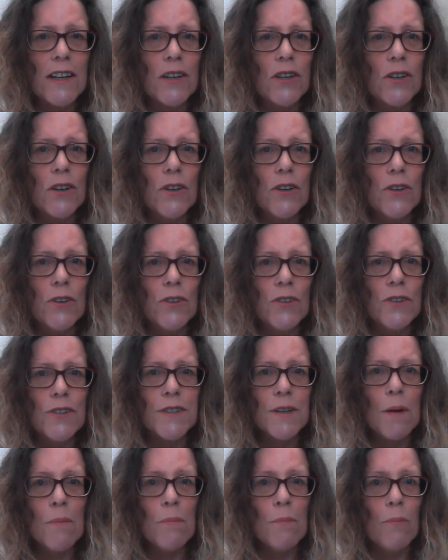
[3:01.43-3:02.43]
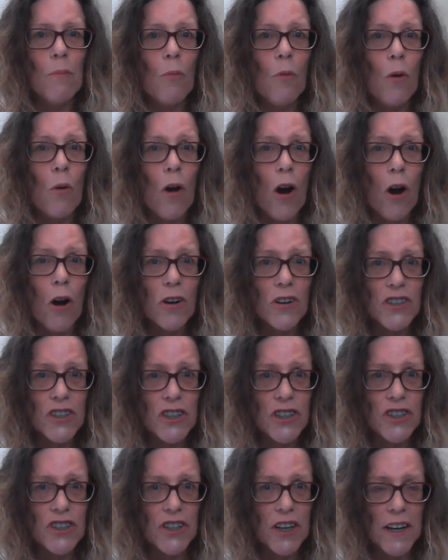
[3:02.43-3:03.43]
use
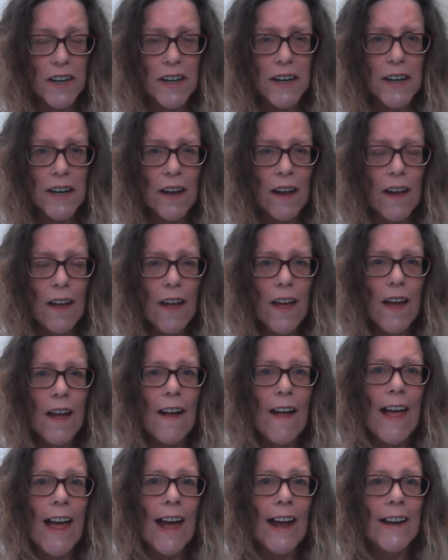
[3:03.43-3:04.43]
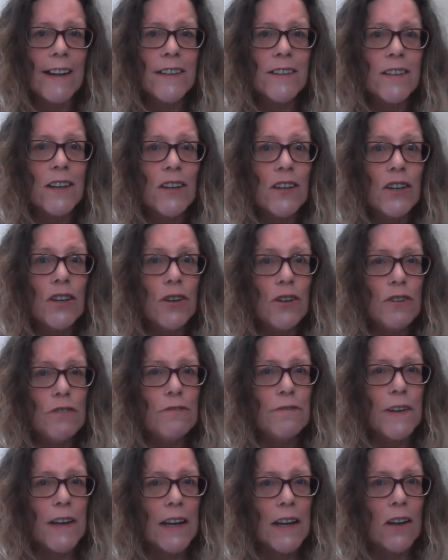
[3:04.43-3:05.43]
oxygen and U
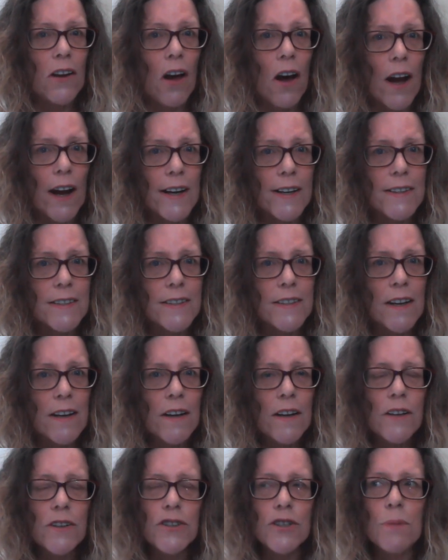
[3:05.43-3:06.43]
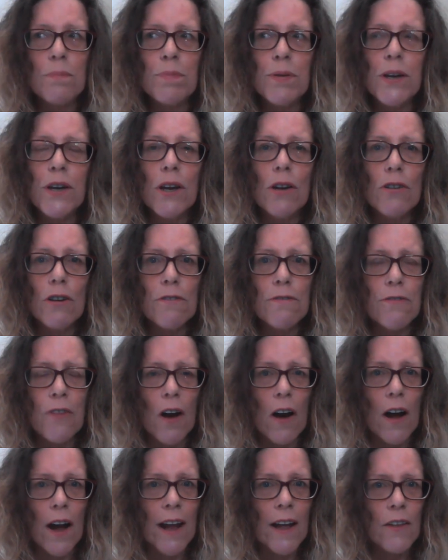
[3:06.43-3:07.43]
V lights to
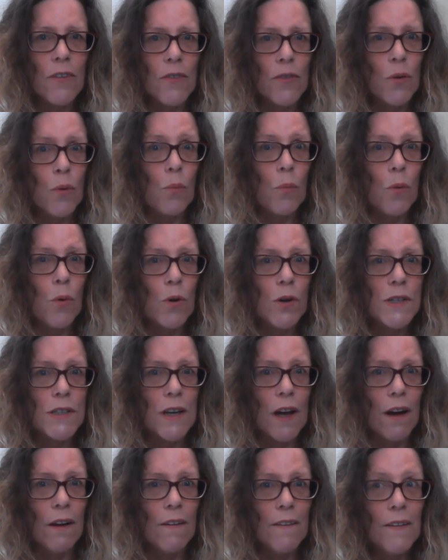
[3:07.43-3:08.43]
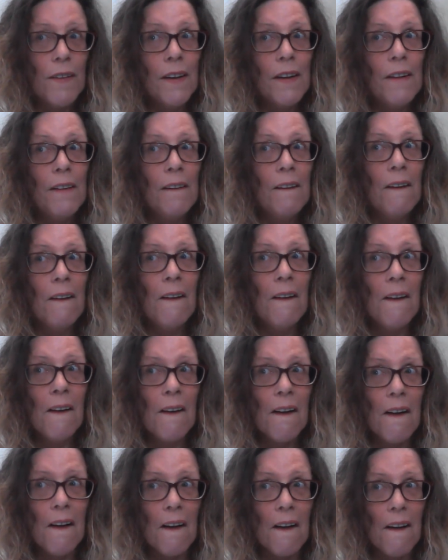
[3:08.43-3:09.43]
purify the water.
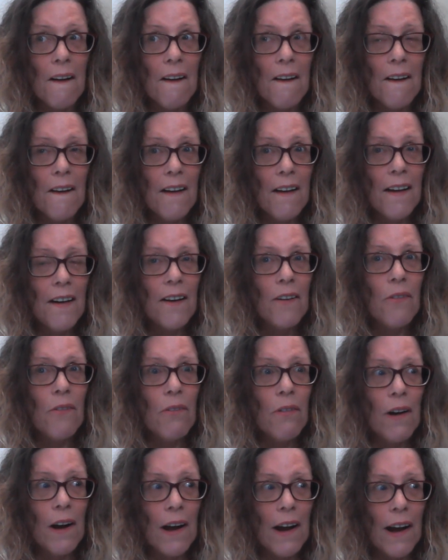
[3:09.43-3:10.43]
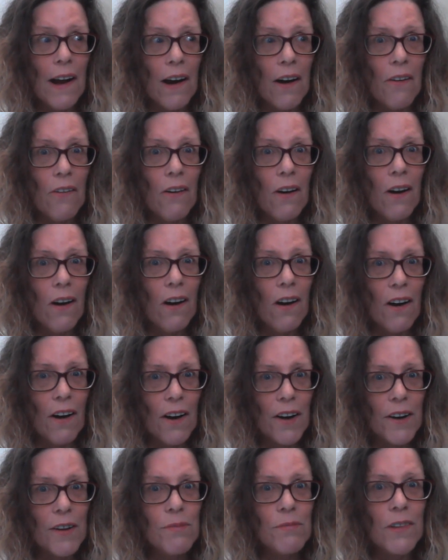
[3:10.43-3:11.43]
Huh! Wow,
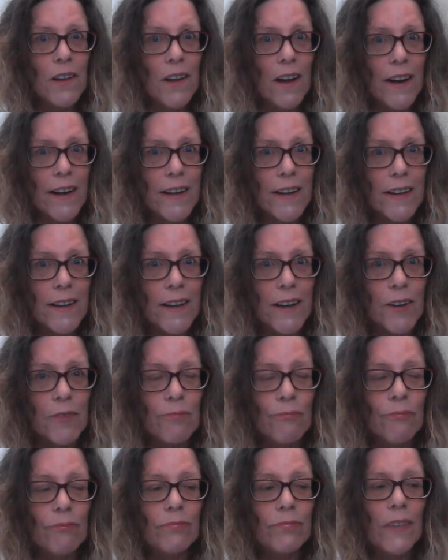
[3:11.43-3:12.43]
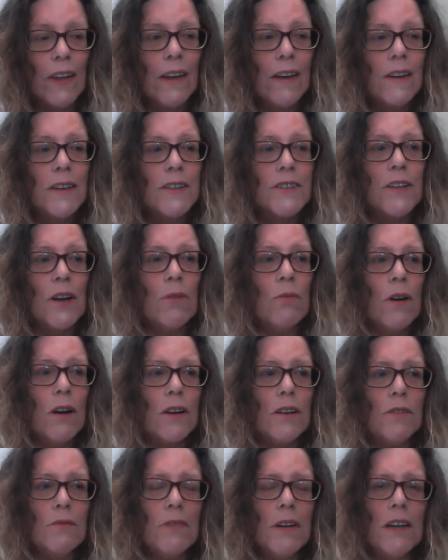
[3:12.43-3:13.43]
I'm liking it. So what
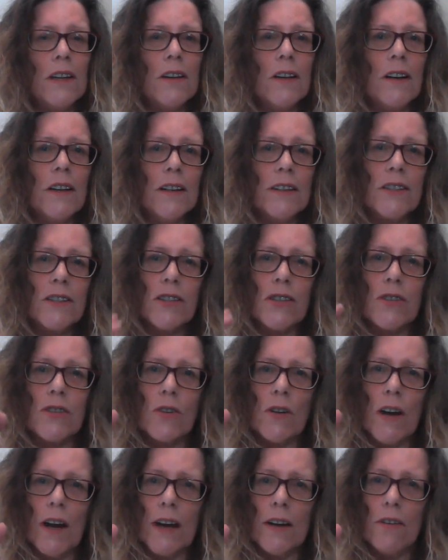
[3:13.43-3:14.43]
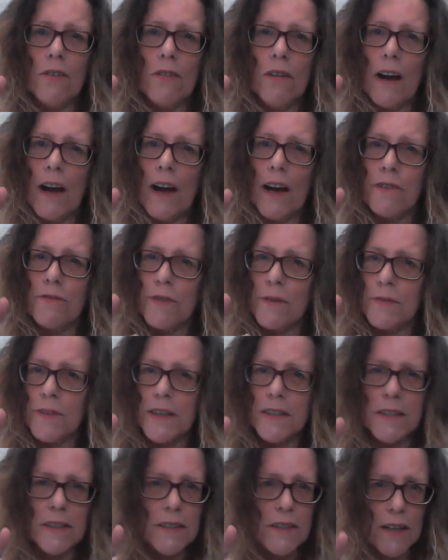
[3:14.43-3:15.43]
can we learn straight away from
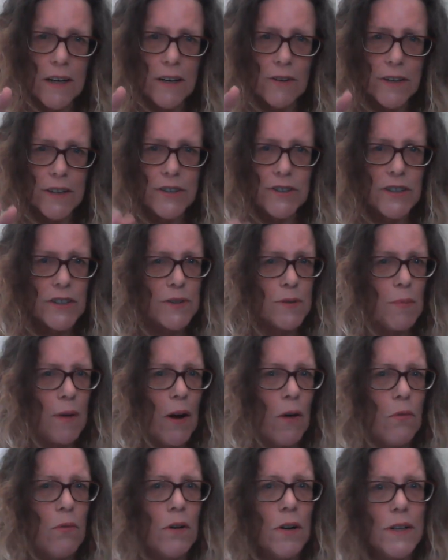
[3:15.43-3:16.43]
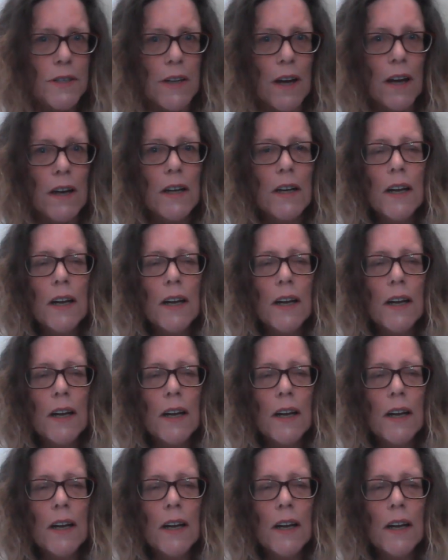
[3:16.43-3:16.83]
this series just about water?